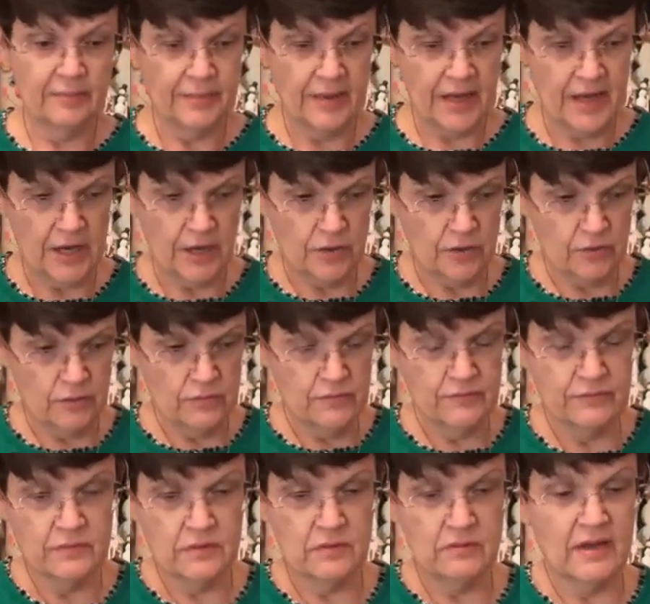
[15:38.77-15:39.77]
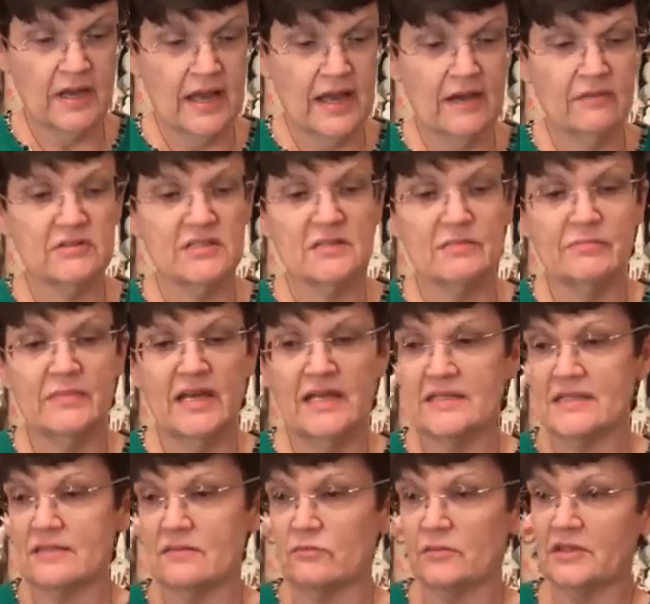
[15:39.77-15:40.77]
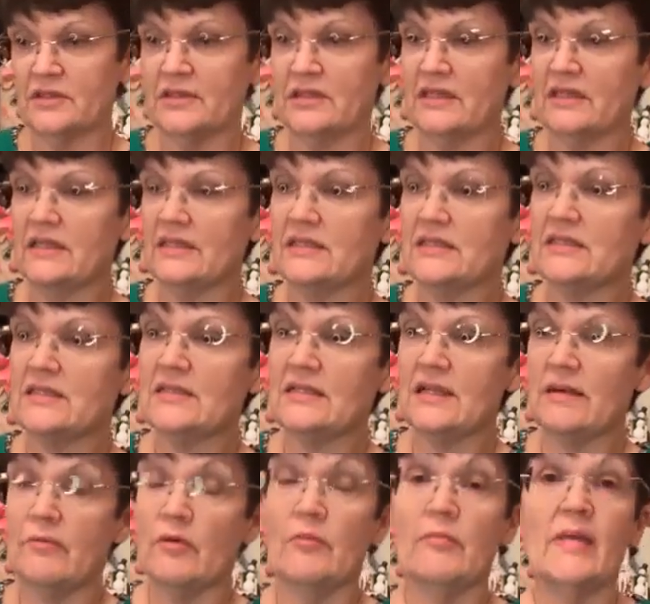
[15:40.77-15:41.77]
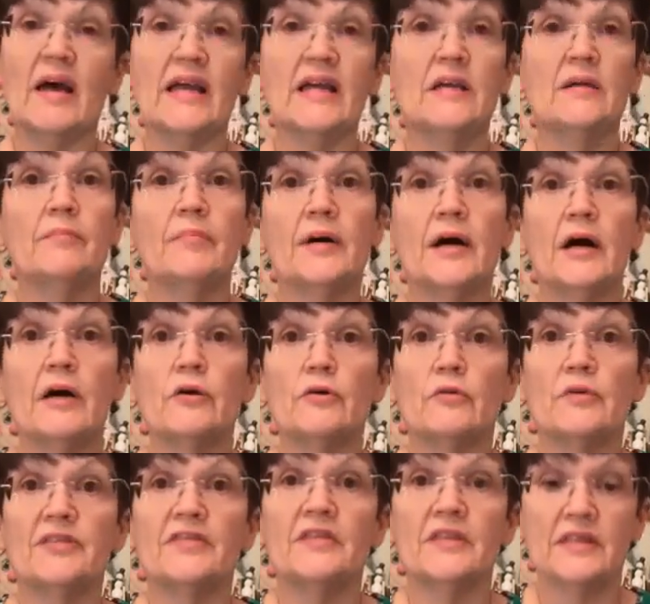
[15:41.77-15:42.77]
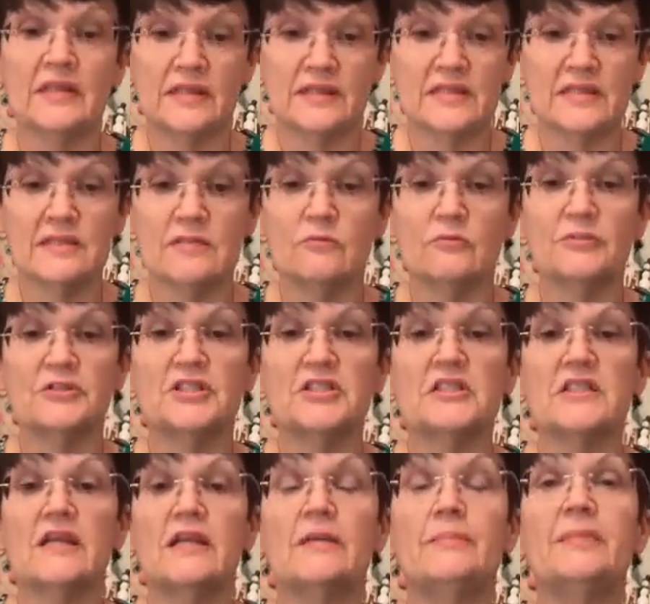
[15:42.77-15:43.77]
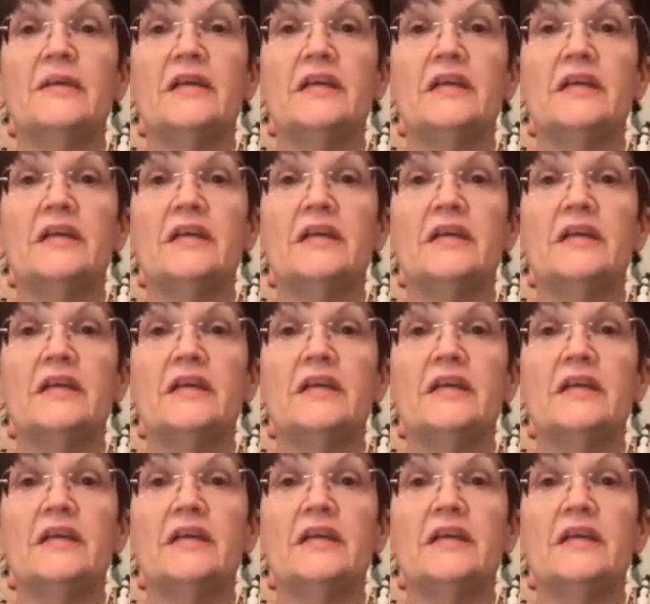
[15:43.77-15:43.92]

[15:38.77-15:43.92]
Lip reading: a bow. Okay, I was messing with this, and I'm gonna make a bow with this. We're just gonna